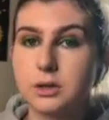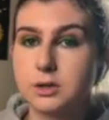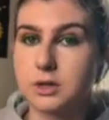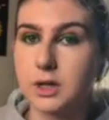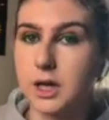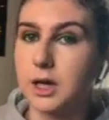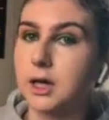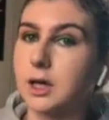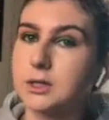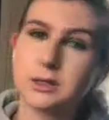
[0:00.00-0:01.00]
So
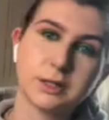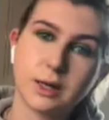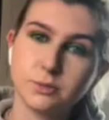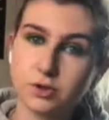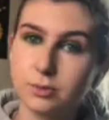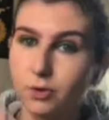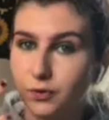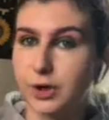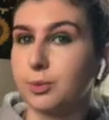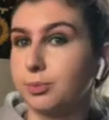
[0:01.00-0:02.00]
then, since I am doing more of
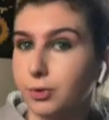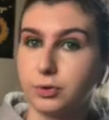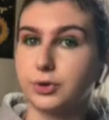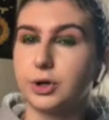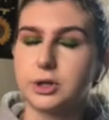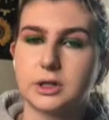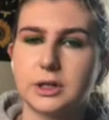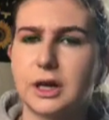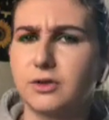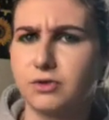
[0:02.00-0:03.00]
like a bold look, like
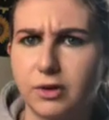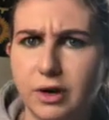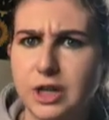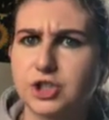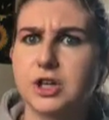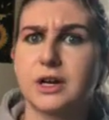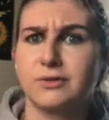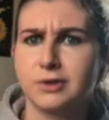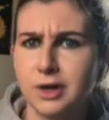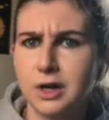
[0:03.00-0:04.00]
I have foundation, I have
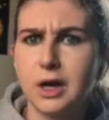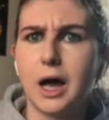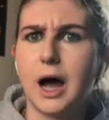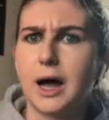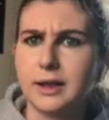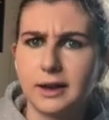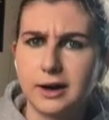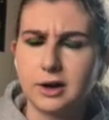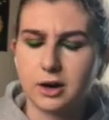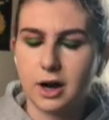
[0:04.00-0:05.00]

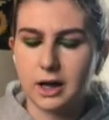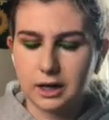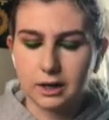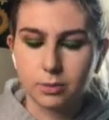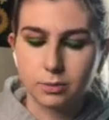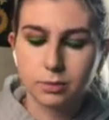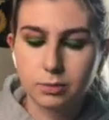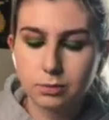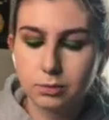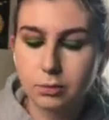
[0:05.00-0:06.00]
eyeliner,
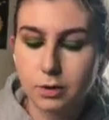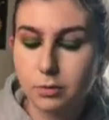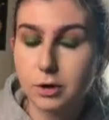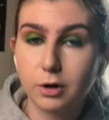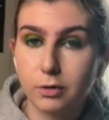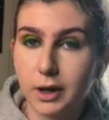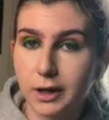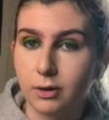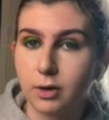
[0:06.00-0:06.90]
I'm gonna go all out.